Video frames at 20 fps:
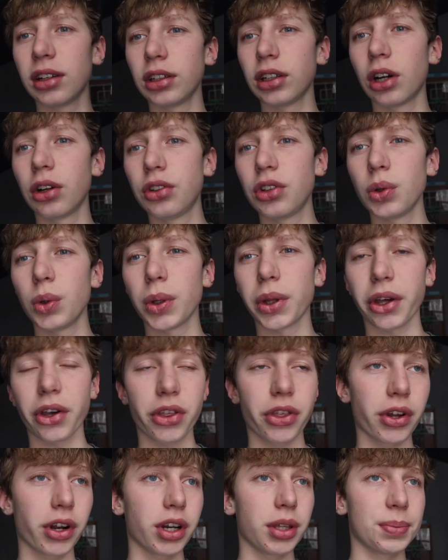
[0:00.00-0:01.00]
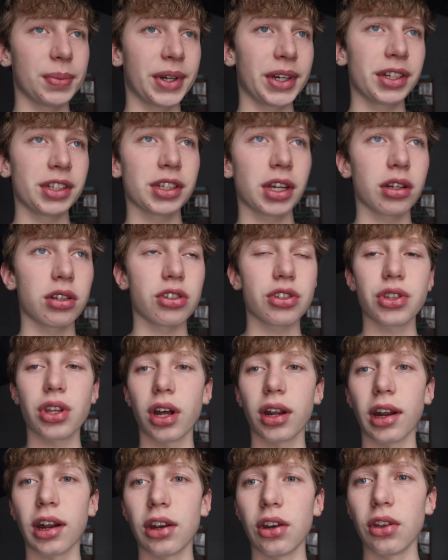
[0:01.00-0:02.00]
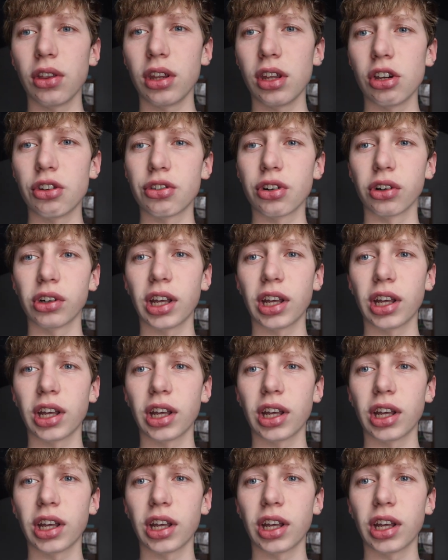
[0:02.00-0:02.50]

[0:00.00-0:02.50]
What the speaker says: to go to in like 30 minutes. So I just thought I'd do the intro